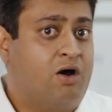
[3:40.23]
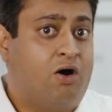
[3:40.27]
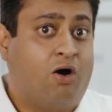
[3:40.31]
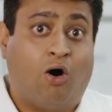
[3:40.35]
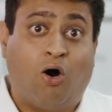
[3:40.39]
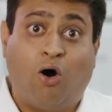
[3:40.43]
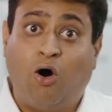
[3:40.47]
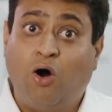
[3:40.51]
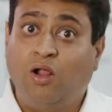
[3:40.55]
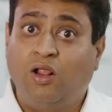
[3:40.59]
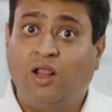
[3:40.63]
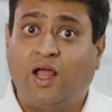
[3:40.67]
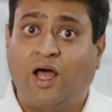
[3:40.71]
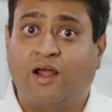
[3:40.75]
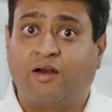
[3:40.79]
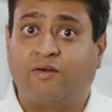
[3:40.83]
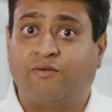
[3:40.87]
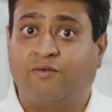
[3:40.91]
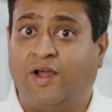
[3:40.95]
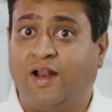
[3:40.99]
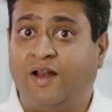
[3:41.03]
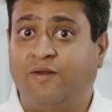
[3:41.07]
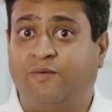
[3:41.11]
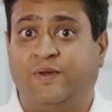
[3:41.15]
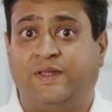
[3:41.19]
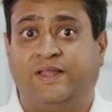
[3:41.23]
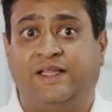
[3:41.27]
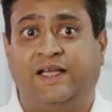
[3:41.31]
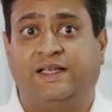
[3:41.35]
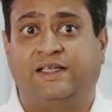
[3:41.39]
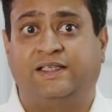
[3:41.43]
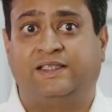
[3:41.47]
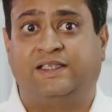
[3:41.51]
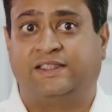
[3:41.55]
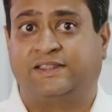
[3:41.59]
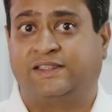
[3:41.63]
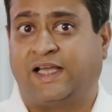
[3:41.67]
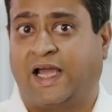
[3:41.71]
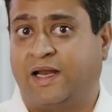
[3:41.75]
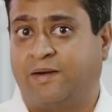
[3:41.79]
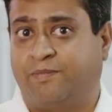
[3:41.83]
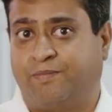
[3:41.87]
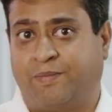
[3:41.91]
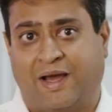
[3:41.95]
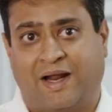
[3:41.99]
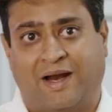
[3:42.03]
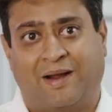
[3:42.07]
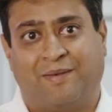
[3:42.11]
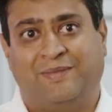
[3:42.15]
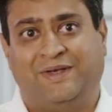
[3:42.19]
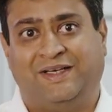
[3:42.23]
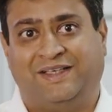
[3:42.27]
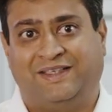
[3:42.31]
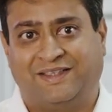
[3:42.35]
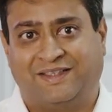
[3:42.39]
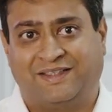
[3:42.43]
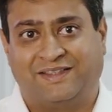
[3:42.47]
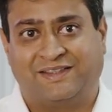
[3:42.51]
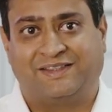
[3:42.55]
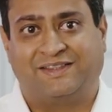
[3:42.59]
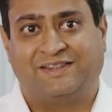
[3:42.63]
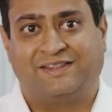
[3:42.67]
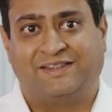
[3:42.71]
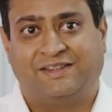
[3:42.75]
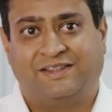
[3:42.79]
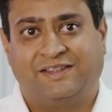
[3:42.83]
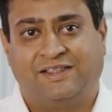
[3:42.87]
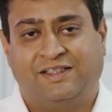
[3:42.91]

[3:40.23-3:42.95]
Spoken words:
all are well within desired parameters.